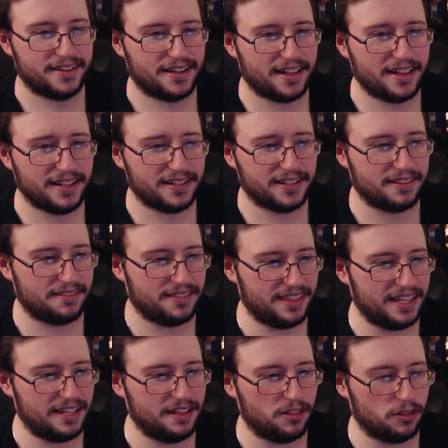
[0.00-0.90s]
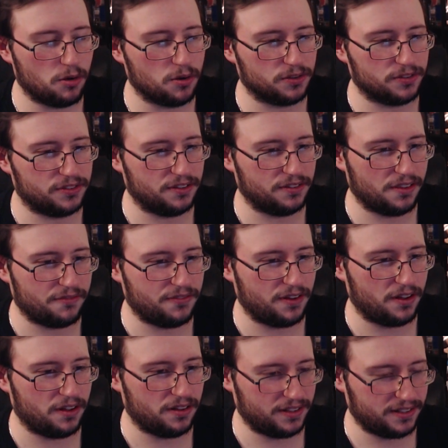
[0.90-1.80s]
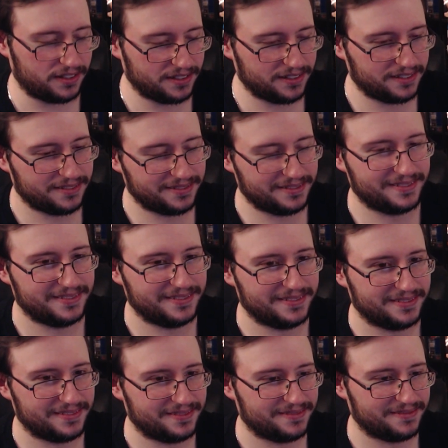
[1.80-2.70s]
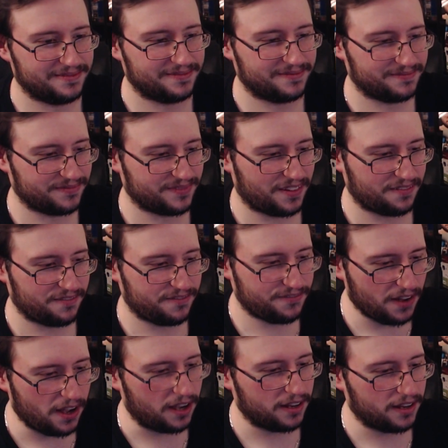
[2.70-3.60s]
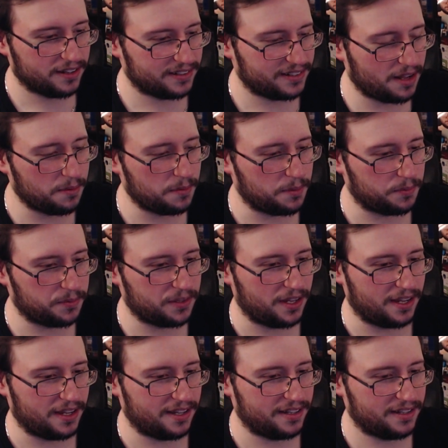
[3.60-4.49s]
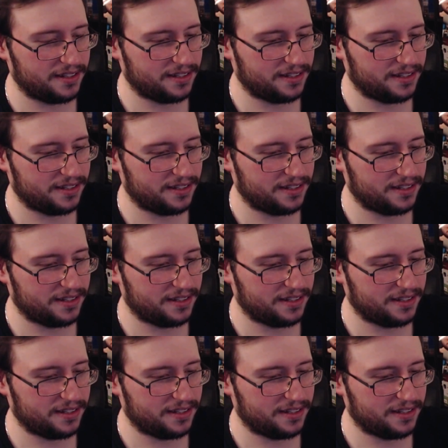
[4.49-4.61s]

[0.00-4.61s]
I like the, the Lords of the Fallen. Fuck. Now I'm upset.